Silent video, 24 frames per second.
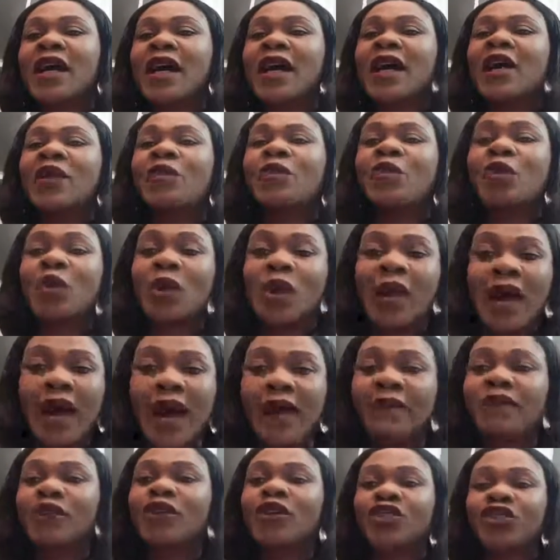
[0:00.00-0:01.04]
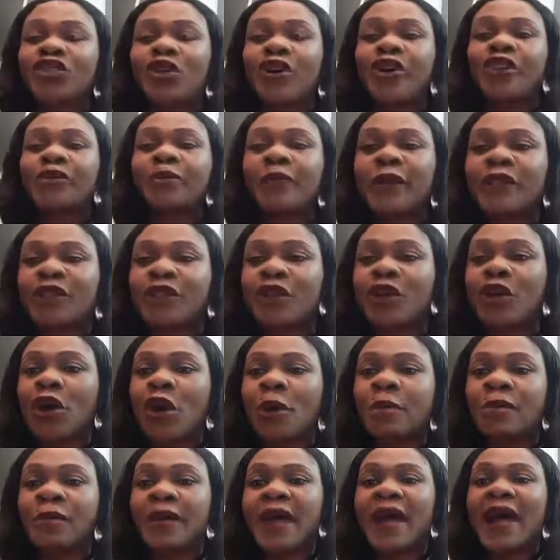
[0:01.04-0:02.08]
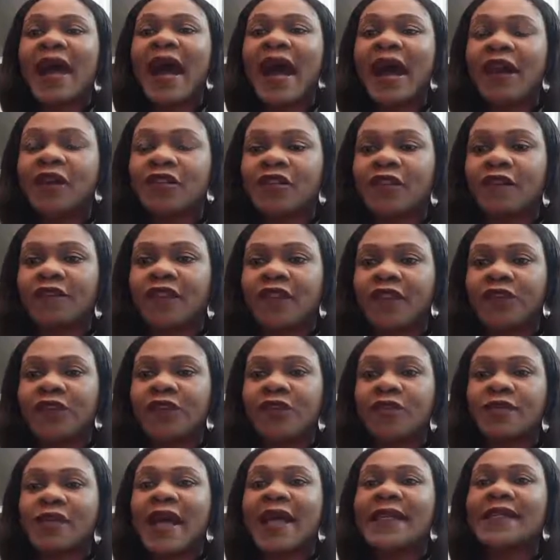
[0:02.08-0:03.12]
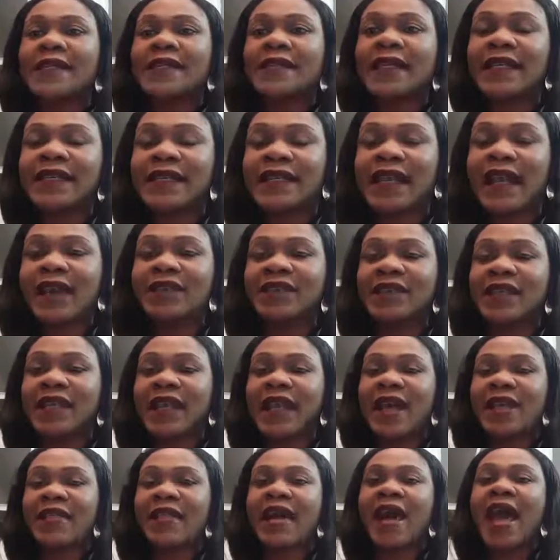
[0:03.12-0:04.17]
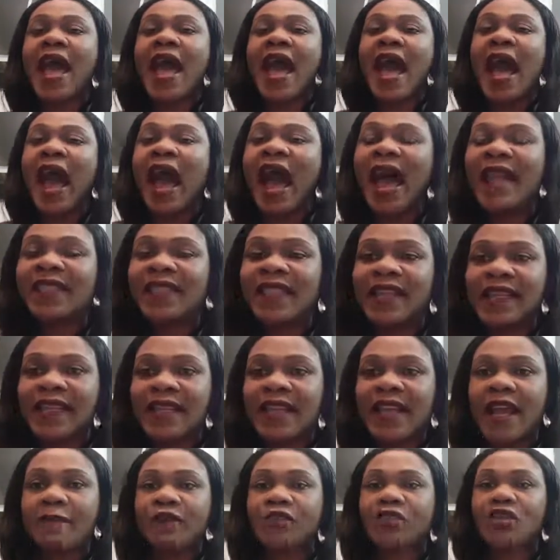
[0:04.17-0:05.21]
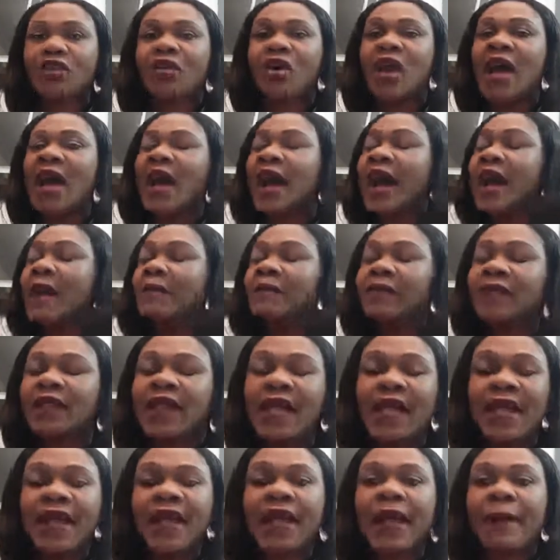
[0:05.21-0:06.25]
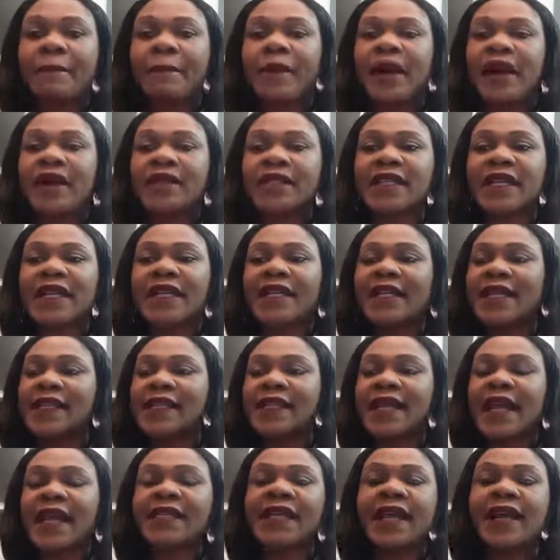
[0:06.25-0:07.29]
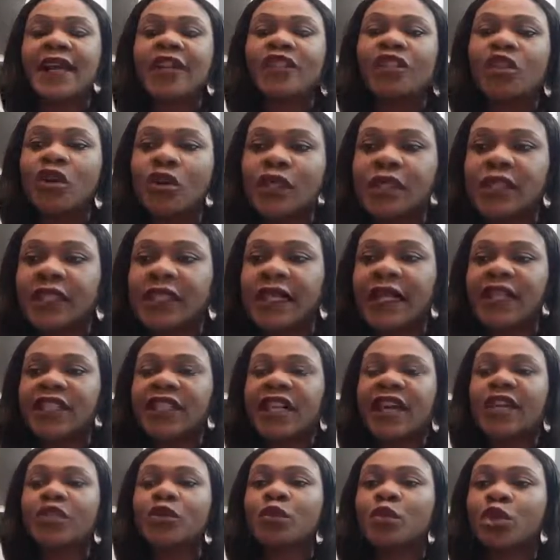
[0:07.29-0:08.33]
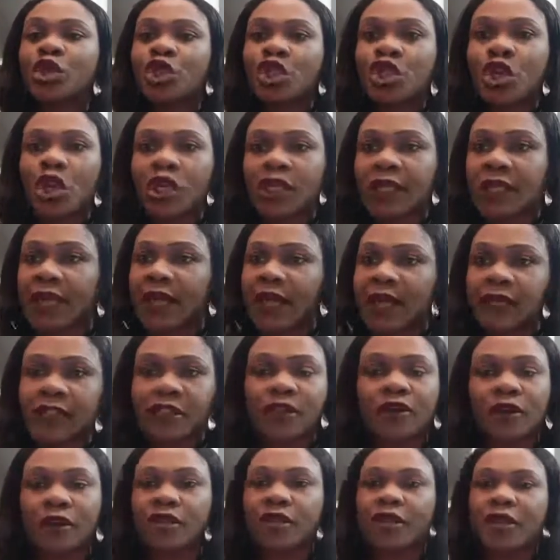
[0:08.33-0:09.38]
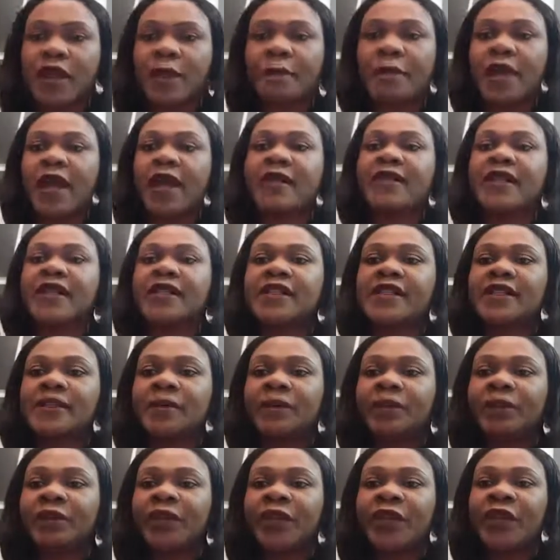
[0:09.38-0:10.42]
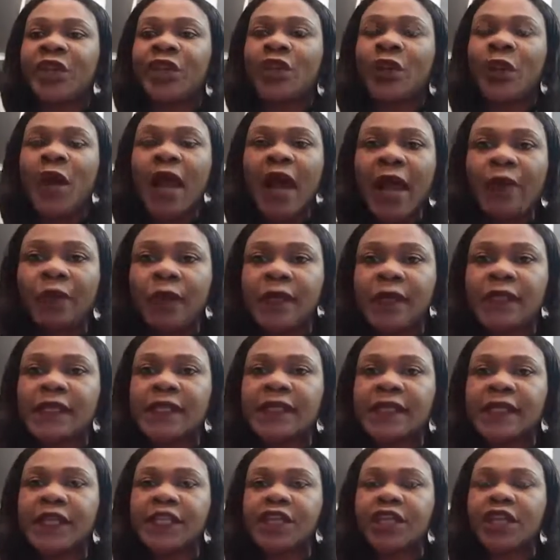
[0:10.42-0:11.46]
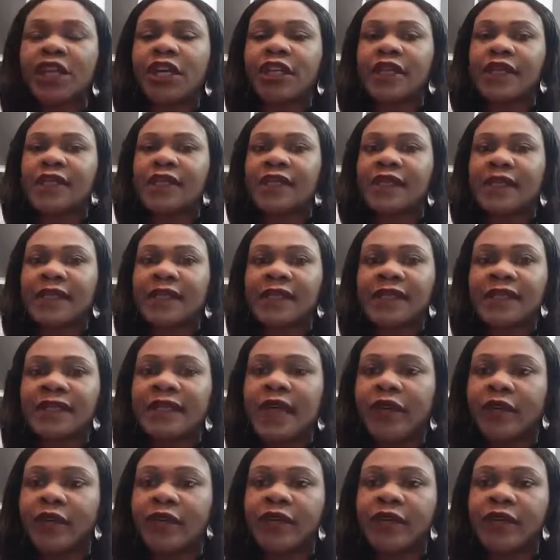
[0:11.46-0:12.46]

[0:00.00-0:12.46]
will have no choice but to come out of their rooms and sit down together at the table. So I'm thinking about, in this case, those teenagers who just can't talk to their parents. I was a teacher in secondary